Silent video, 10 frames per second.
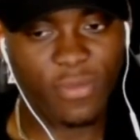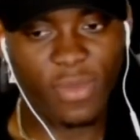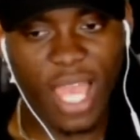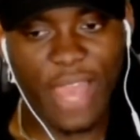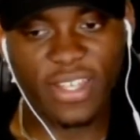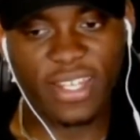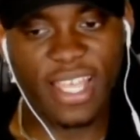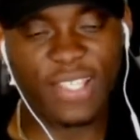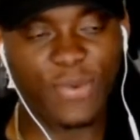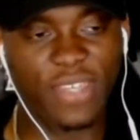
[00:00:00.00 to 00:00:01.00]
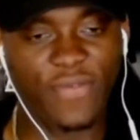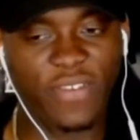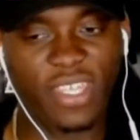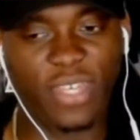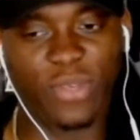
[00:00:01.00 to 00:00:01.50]
I think that's what he
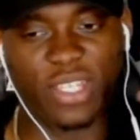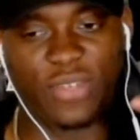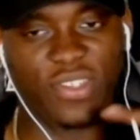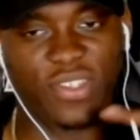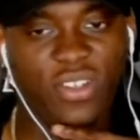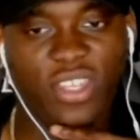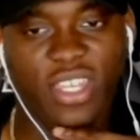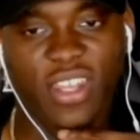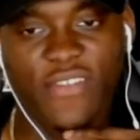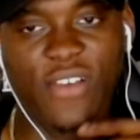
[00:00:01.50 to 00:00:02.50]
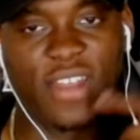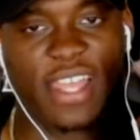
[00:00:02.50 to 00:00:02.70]
thinking when he was just looking around.